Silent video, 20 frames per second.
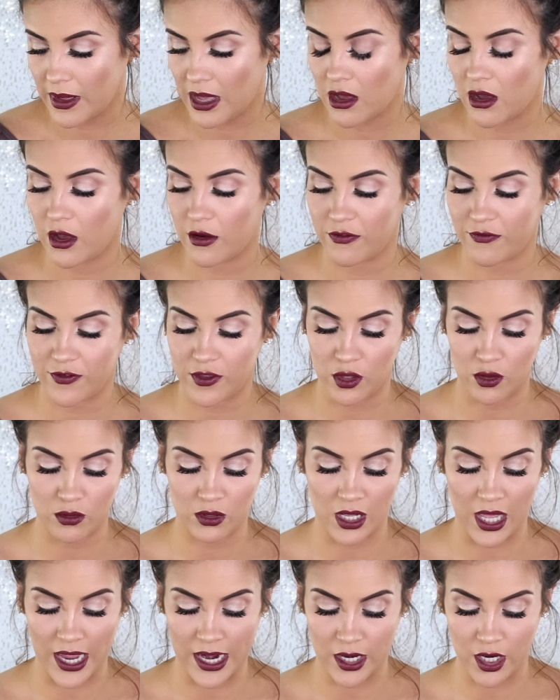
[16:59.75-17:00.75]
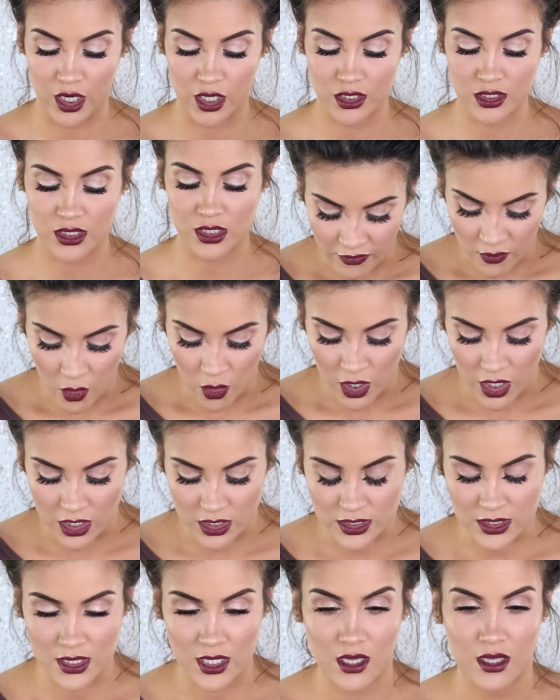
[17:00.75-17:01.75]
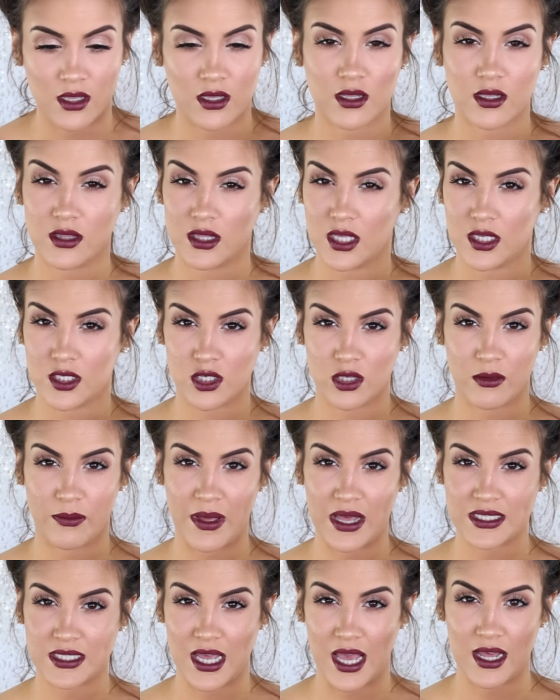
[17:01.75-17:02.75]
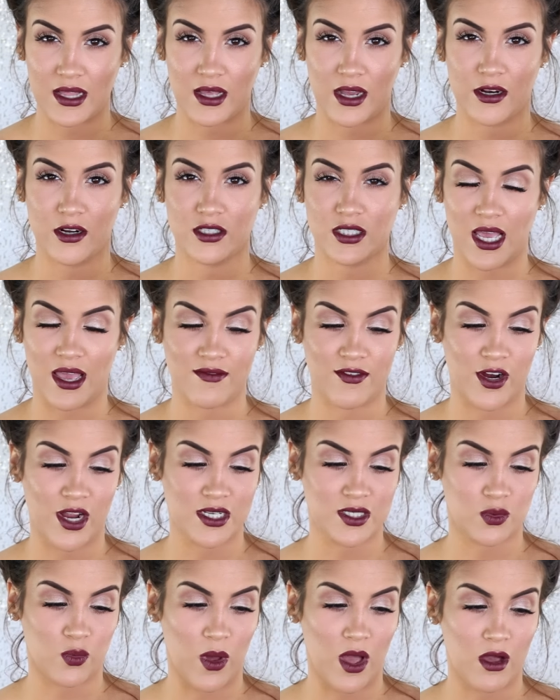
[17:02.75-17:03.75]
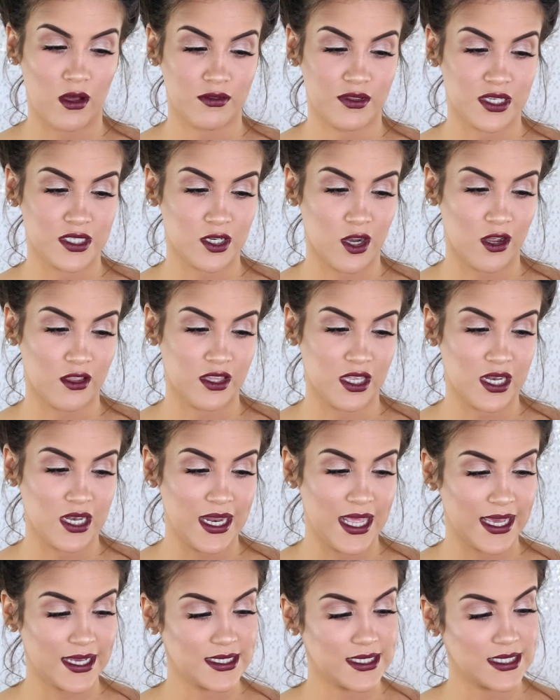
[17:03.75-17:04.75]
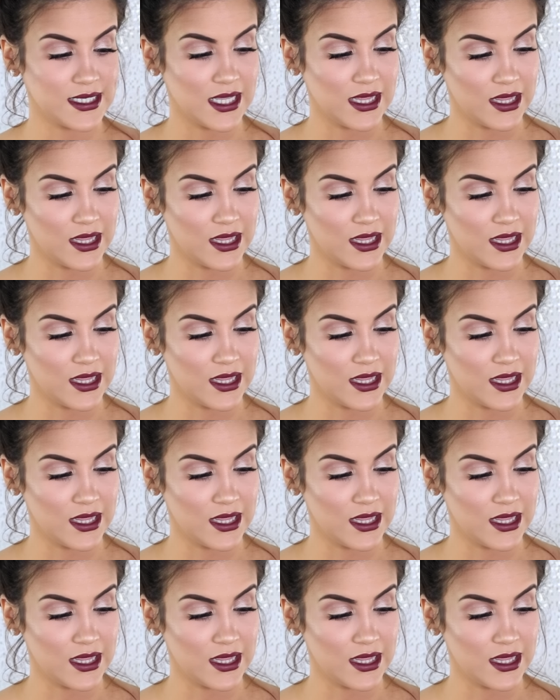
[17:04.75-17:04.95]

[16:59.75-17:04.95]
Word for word: about a few liners. Of course, these are the best eyeliners ever as well. These are the NYX